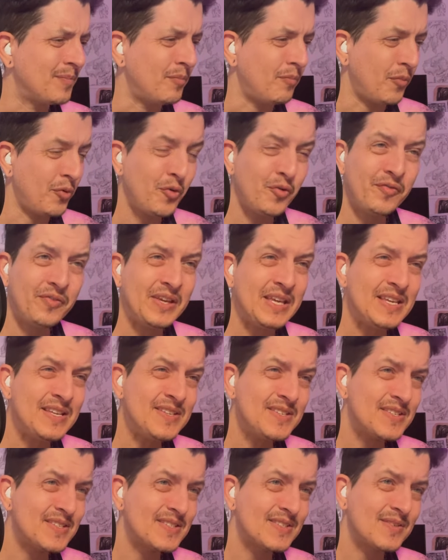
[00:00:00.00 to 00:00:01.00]

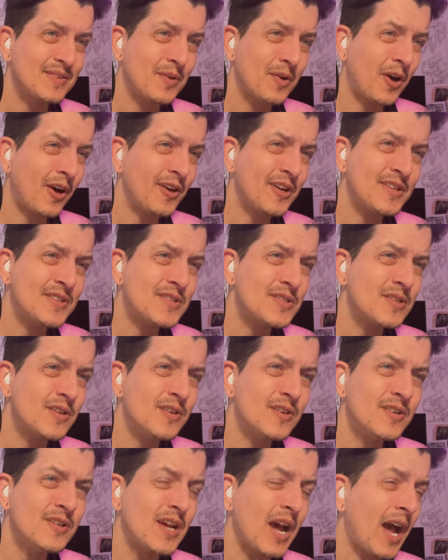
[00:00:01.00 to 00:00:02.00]
movies are
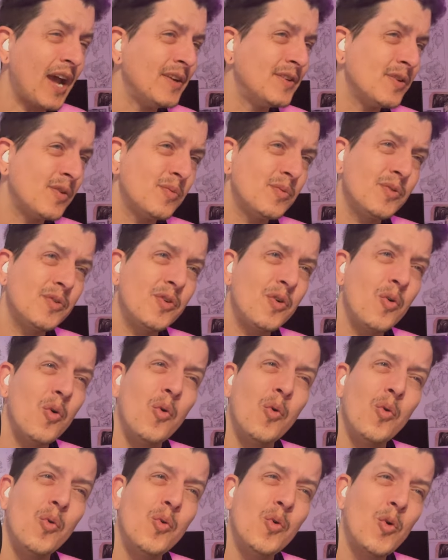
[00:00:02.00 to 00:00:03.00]
concerned, I don't know
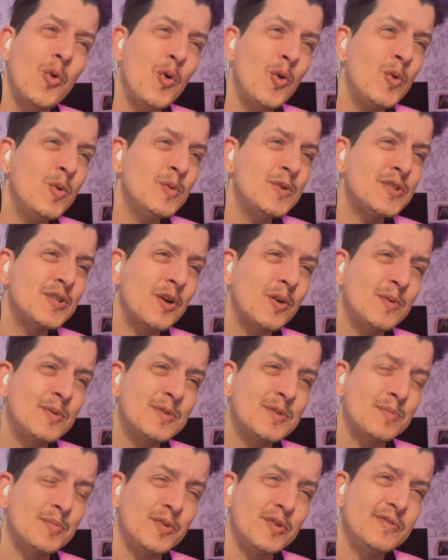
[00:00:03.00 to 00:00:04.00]
who
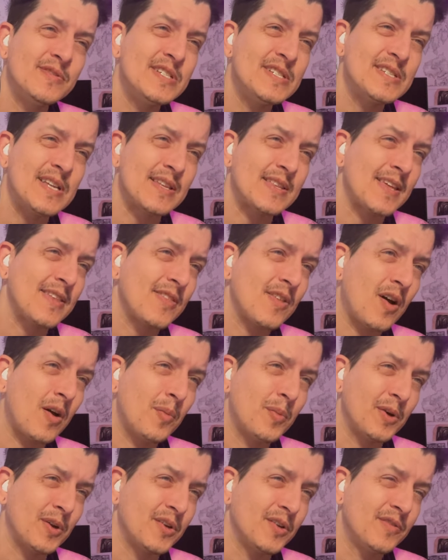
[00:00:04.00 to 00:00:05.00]
chose movies that they thought
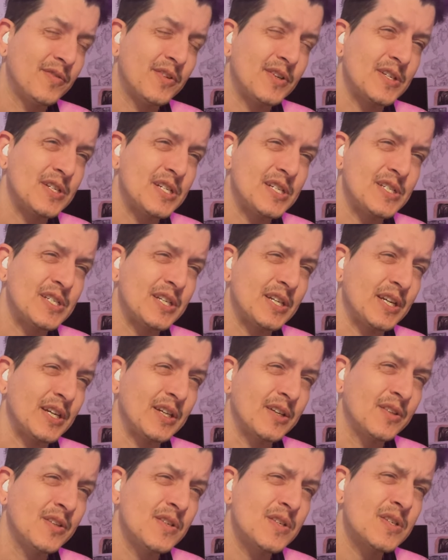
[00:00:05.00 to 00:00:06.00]
were good for teaching
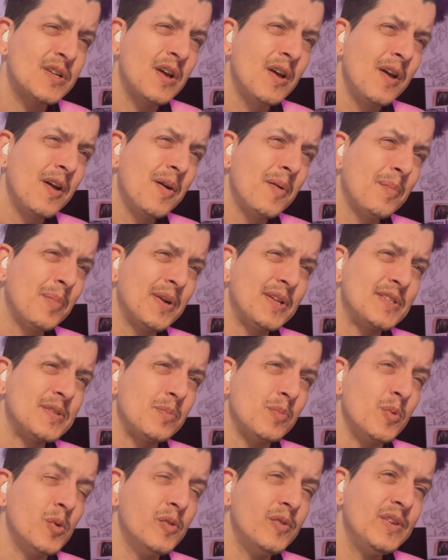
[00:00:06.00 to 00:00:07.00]
English, but it's
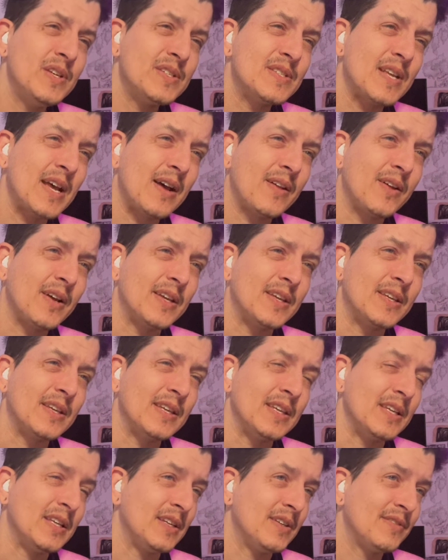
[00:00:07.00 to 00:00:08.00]
movies that like
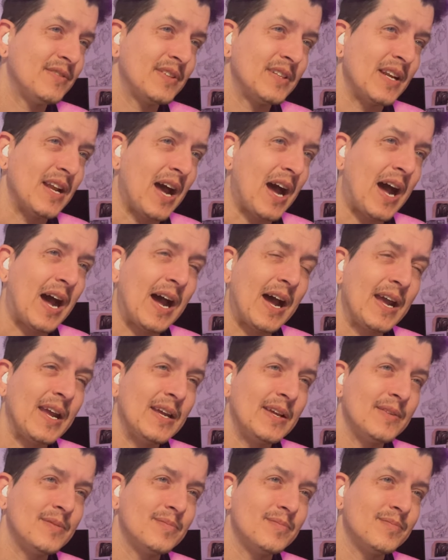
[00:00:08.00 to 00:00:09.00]
even
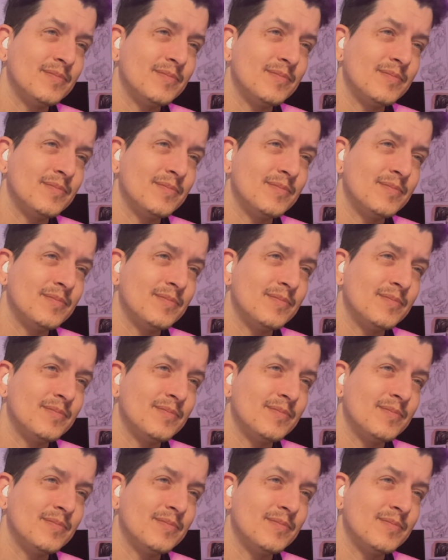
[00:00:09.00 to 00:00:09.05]
I